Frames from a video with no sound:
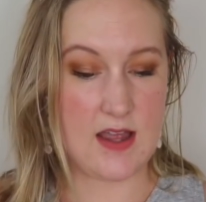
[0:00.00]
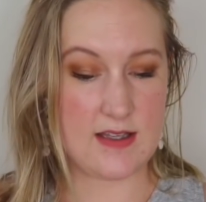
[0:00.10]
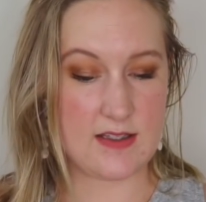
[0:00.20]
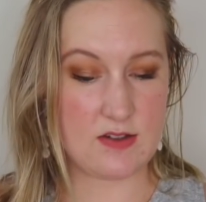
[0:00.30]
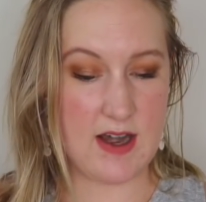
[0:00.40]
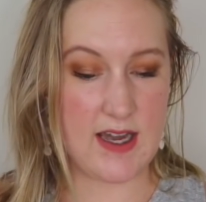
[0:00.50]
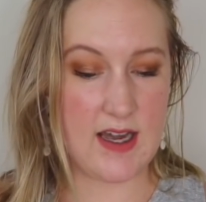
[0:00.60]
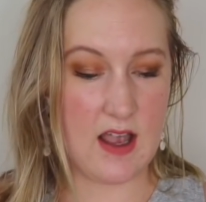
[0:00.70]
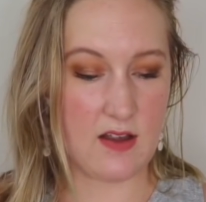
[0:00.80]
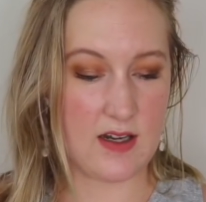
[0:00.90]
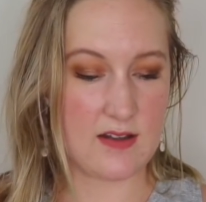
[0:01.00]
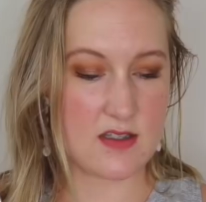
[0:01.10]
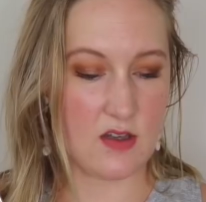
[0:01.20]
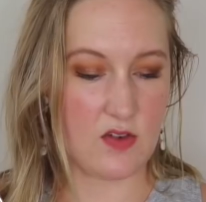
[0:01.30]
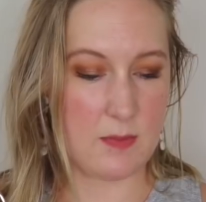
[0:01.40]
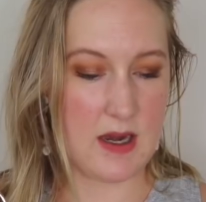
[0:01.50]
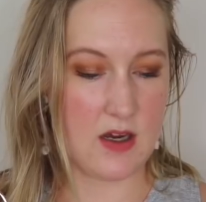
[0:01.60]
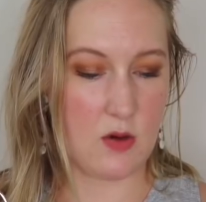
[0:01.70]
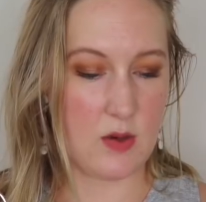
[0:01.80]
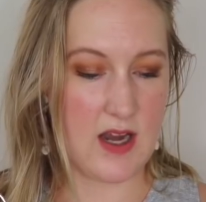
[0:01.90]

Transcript: This striking, elegant silver bangle